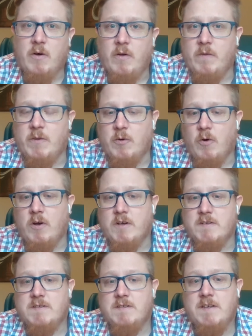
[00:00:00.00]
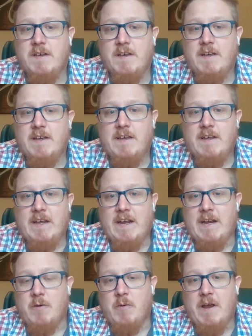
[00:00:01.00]
on the cross
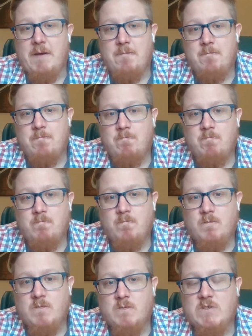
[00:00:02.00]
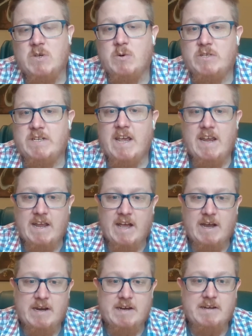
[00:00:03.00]
anyway. So today
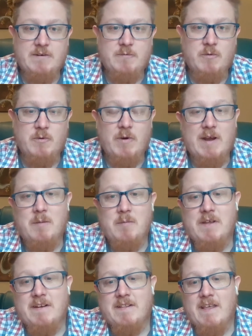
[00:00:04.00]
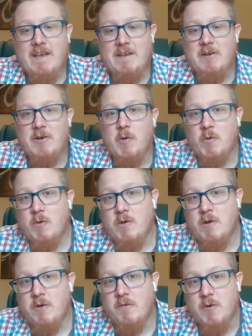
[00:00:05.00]
I would recommend that you go through
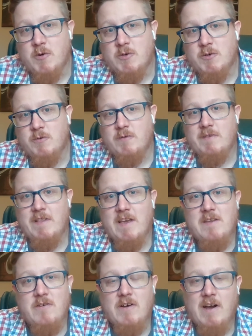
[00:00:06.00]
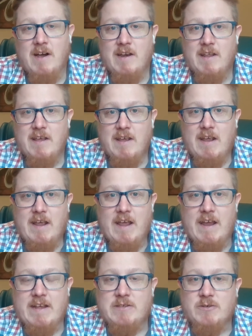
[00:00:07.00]
your devotional that you got,
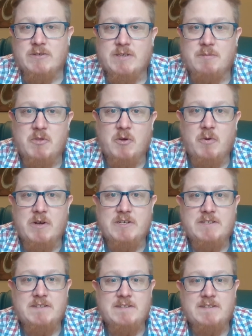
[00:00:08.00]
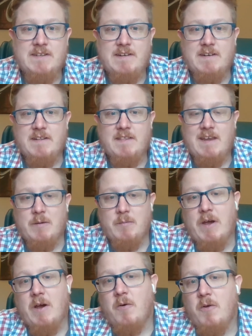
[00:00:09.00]
answer some of the questions, and think
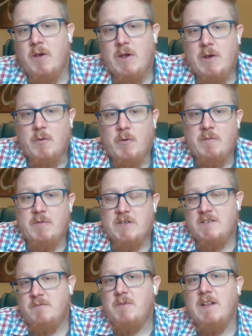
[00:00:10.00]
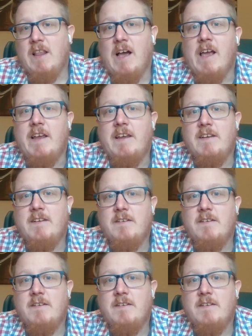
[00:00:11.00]
about what it must have been like